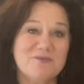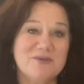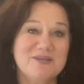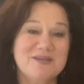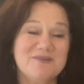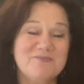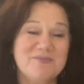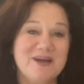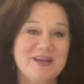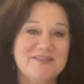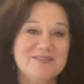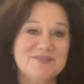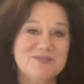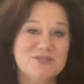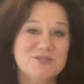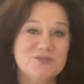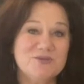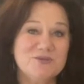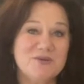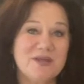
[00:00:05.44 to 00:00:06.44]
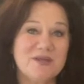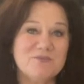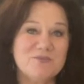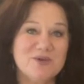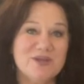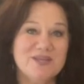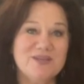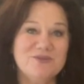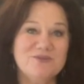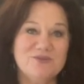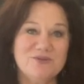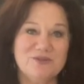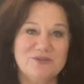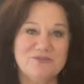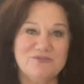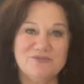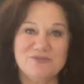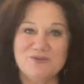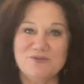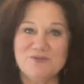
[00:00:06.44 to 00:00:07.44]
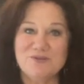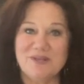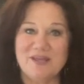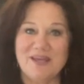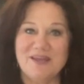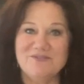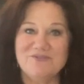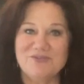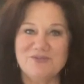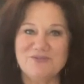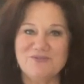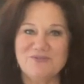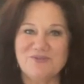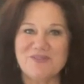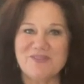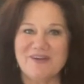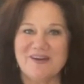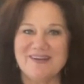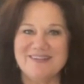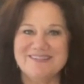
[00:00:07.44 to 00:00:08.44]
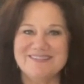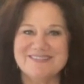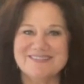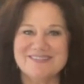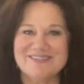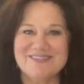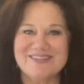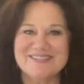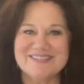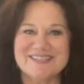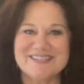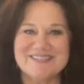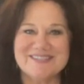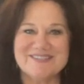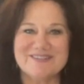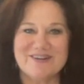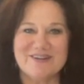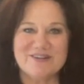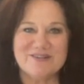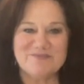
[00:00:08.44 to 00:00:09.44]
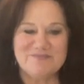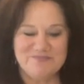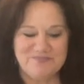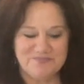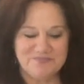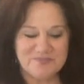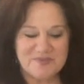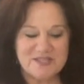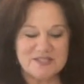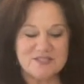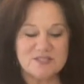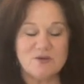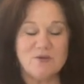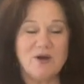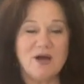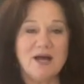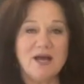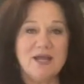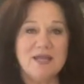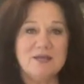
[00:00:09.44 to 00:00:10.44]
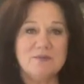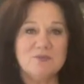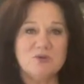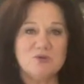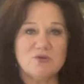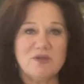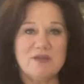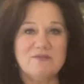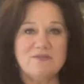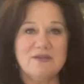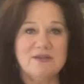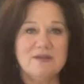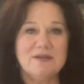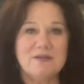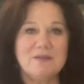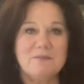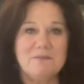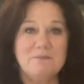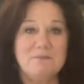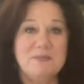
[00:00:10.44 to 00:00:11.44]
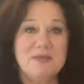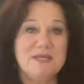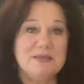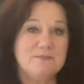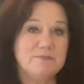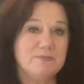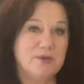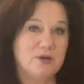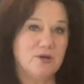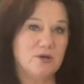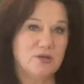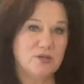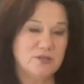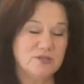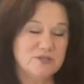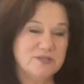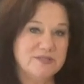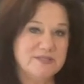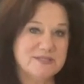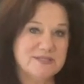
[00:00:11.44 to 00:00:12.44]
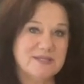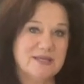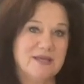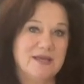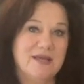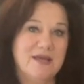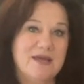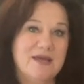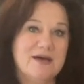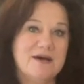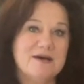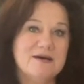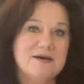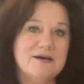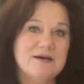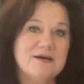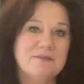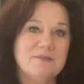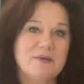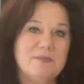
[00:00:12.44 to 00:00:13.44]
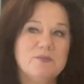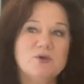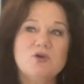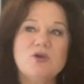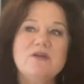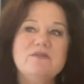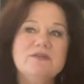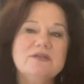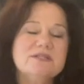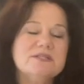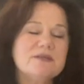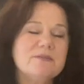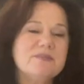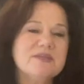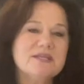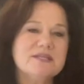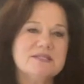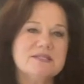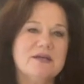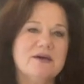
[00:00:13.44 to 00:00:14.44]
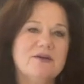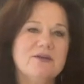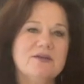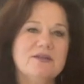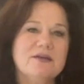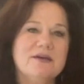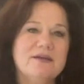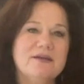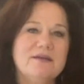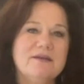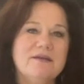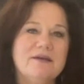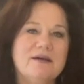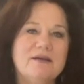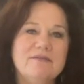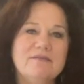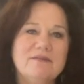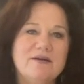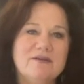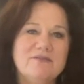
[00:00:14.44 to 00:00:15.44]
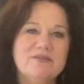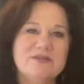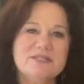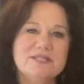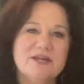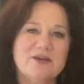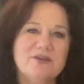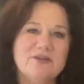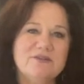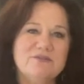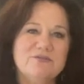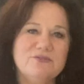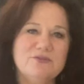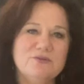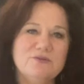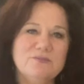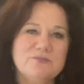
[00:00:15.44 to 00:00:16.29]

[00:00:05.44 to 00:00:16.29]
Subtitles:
combine the two and bring you good food and food for thought. So let's get started. So I am craving meatballs. I'm craving something Italian. I love Italian food.